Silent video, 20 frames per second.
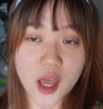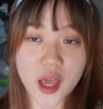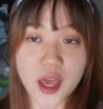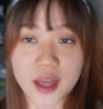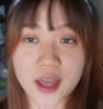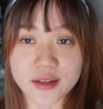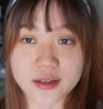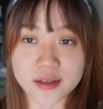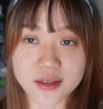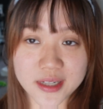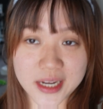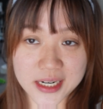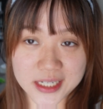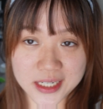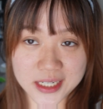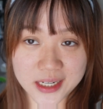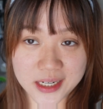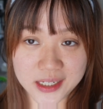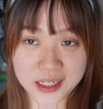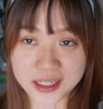It's
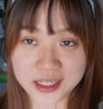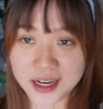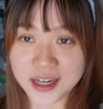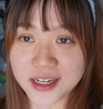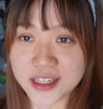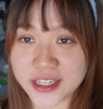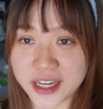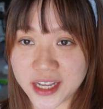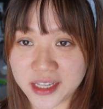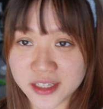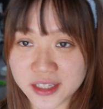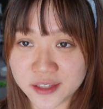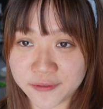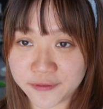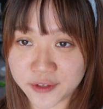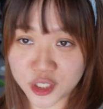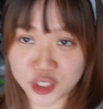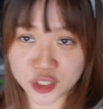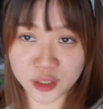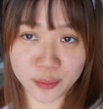1989 Taylor's
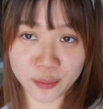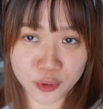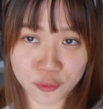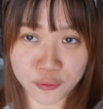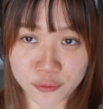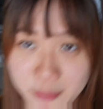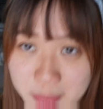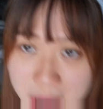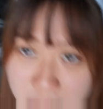version blue from